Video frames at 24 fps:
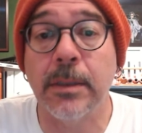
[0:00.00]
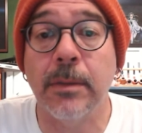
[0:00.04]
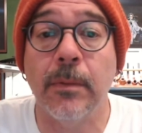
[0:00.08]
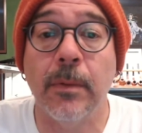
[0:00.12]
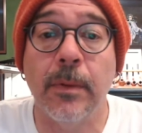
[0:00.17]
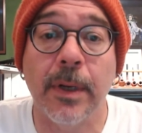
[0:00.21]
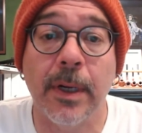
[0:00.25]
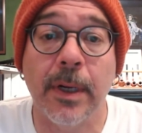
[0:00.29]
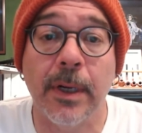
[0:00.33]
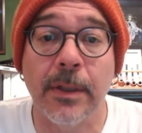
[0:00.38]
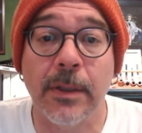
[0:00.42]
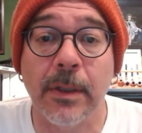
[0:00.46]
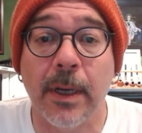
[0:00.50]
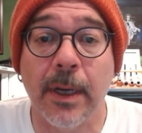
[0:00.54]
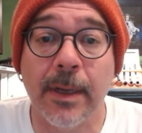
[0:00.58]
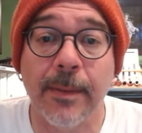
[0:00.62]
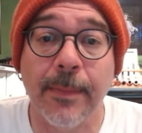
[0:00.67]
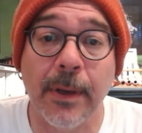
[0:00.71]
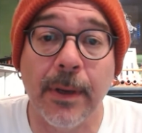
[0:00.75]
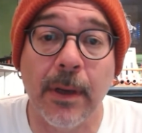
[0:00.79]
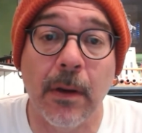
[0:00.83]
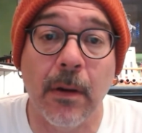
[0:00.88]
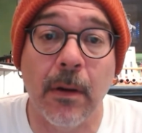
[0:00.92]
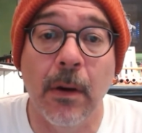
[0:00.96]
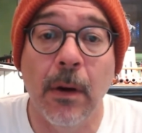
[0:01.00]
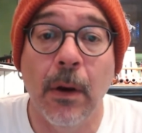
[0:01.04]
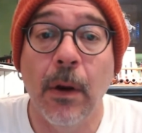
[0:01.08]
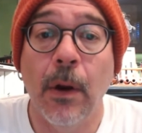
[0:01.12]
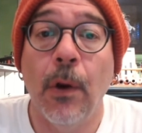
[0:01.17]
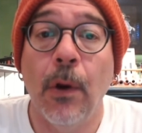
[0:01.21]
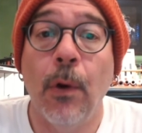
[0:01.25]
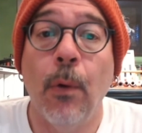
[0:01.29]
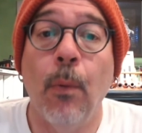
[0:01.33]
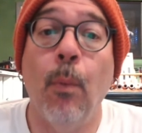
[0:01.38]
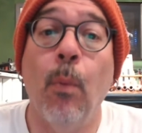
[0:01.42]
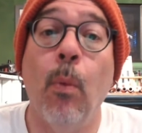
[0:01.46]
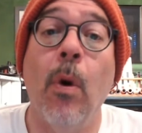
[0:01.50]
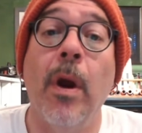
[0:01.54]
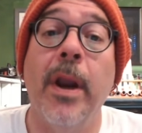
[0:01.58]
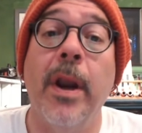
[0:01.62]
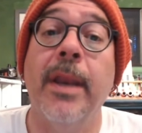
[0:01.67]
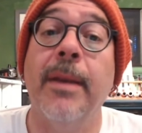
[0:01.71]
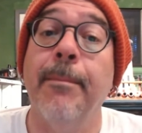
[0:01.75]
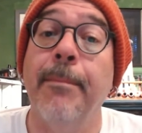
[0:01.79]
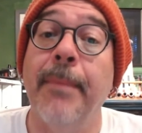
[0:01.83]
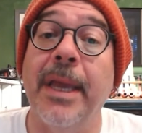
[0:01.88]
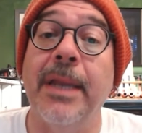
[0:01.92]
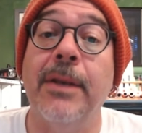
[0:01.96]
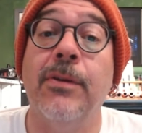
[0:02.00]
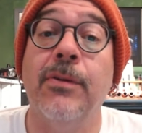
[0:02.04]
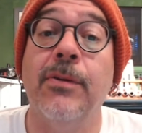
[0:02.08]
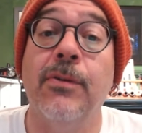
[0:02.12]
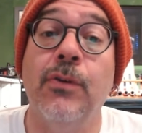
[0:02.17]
and we were going to talk about what it meant